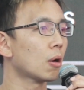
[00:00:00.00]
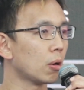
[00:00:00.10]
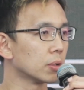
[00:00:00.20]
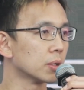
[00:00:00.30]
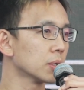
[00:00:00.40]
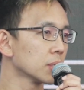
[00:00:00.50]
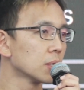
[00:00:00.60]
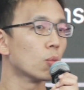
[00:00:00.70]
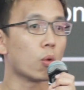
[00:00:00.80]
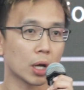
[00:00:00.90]
on
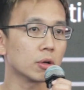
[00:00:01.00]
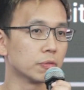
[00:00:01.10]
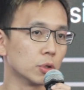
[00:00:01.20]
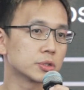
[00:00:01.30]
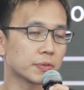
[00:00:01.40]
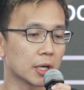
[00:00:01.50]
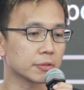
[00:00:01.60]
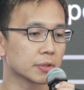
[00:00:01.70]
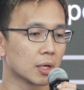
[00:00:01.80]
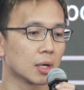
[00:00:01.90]
one of those 5.